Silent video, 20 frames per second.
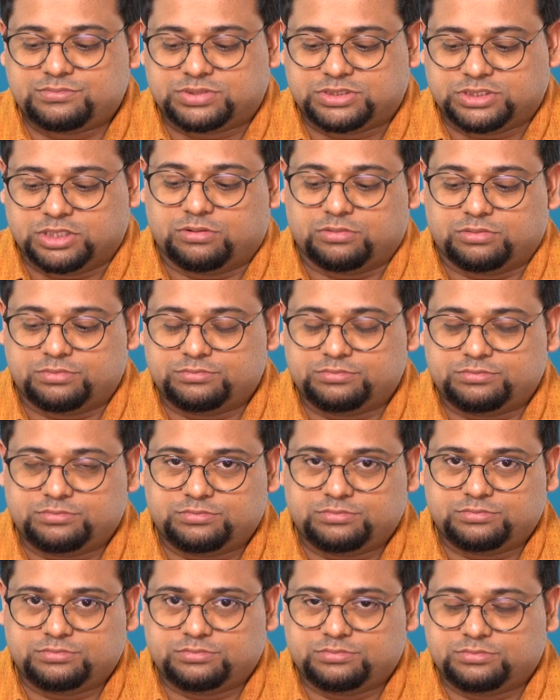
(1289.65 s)
So
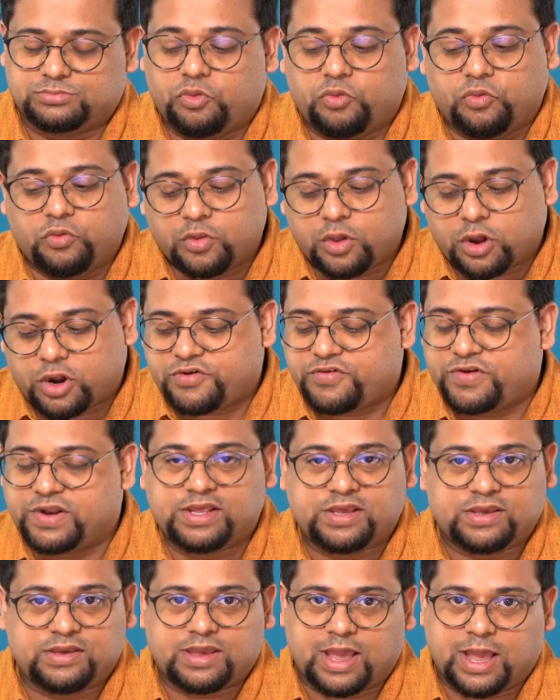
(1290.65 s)
not
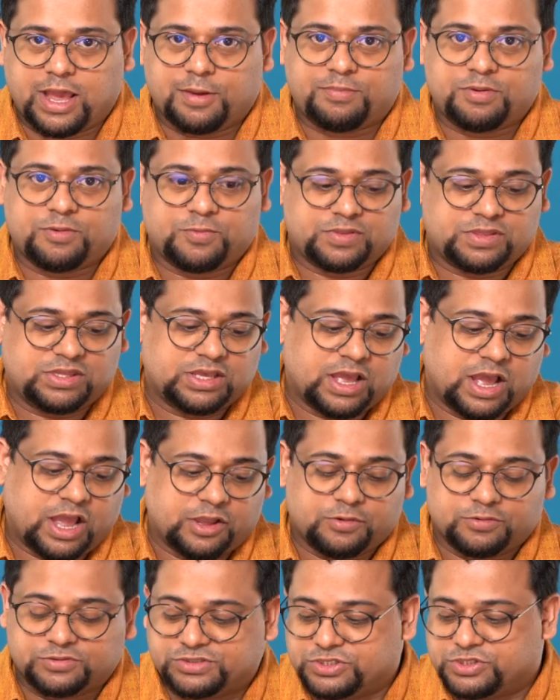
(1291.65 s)
really happy with the
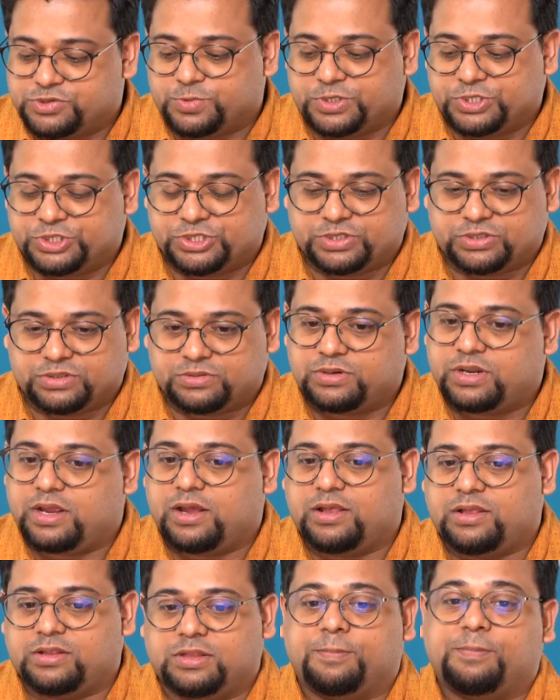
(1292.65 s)
I O situation,
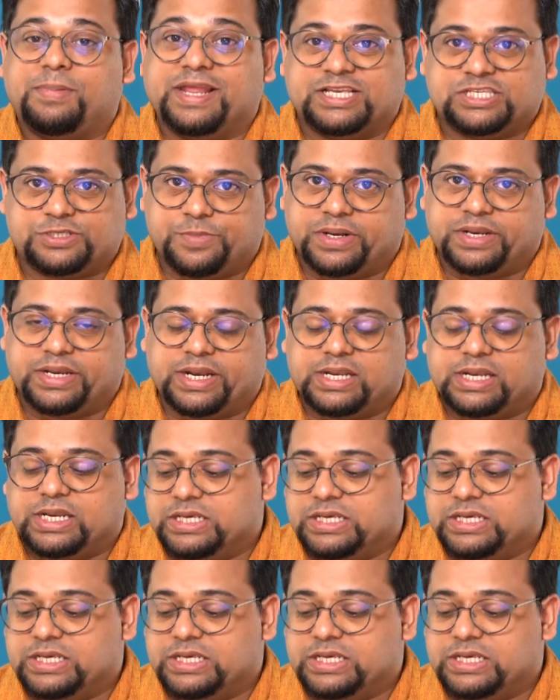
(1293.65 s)
the placement at